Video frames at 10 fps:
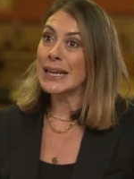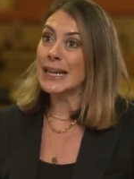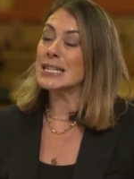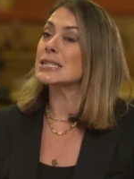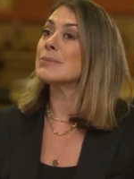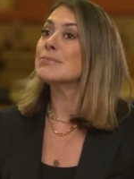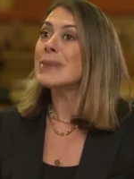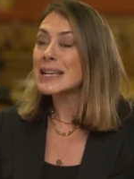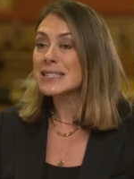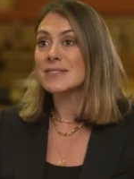it is a
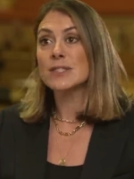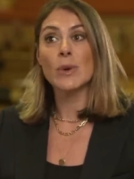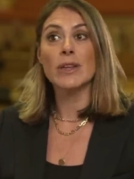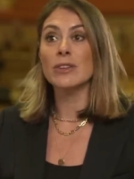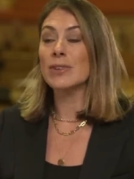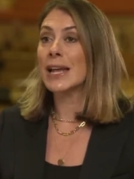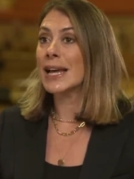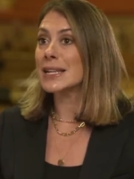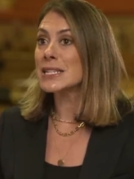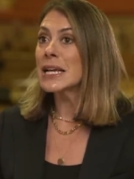massive swathe of land